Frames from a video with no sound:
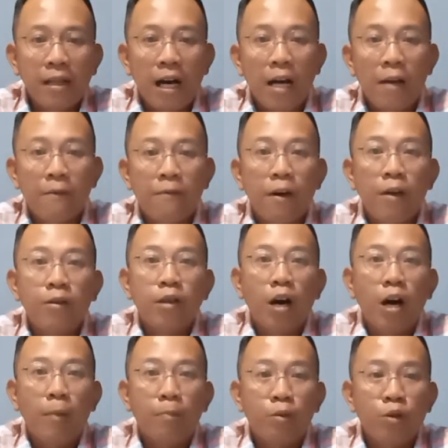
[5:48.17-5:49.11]
I found
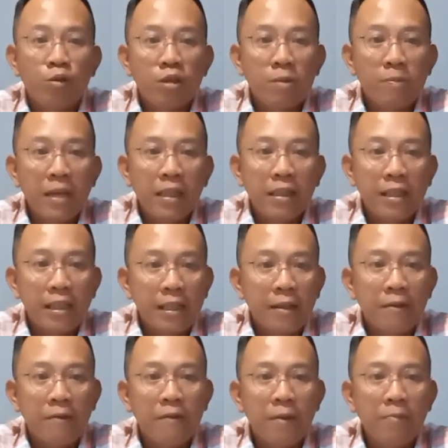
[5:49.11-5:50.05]
approximately
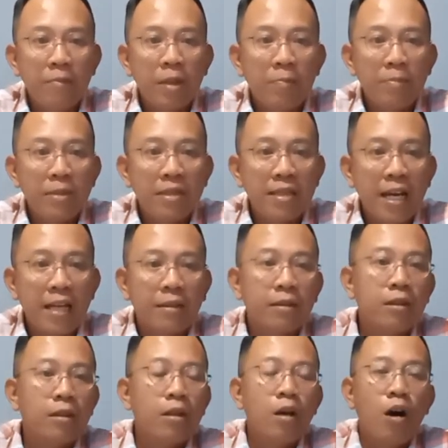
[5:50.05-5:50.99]
50%